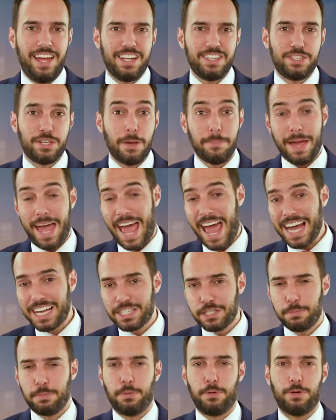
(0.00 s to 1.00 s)
And some
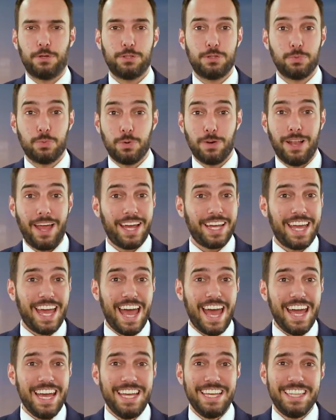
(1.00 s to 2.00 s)
experts were like,
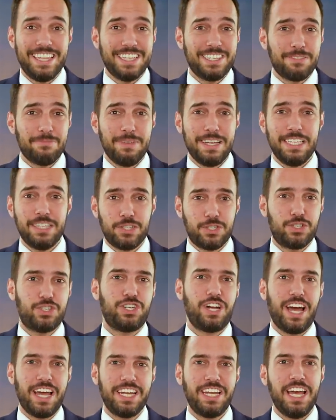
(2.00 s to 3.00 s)
hey, this means
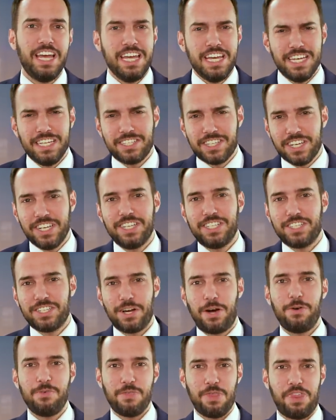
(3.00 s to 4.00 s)
China is going to
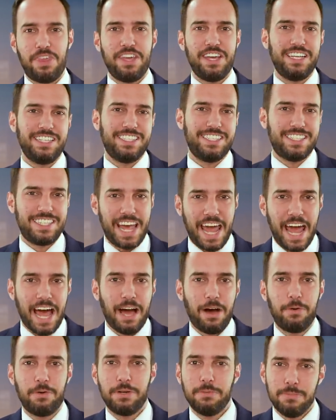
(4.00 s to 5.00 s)
tone things
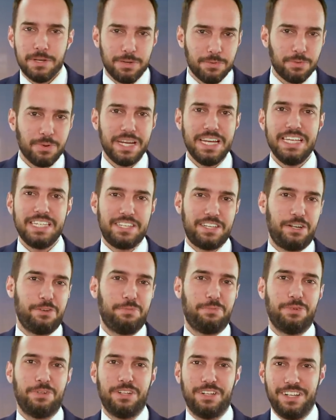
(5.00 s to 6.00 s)
down and be
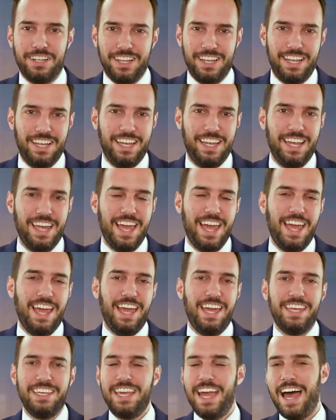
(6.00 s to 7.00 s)
reasonable.
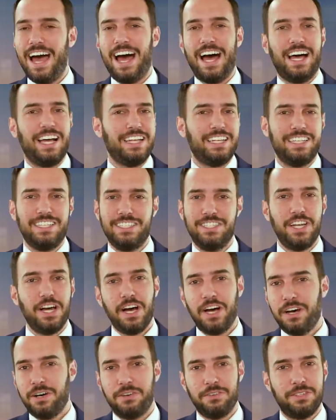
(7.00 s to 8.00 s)
Yeah,
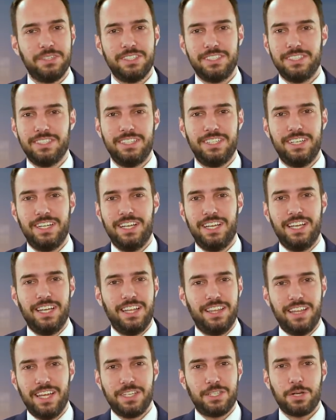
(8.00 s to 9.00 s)
no.
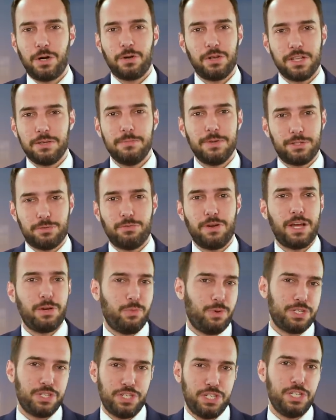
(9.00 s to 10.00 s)
They totally misread
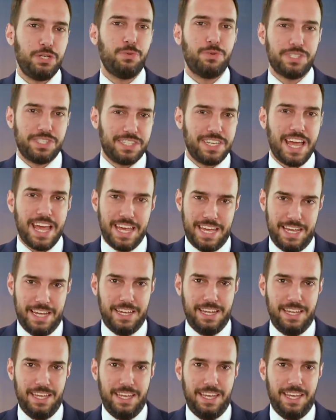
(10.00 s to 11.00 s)
what Xi was saying.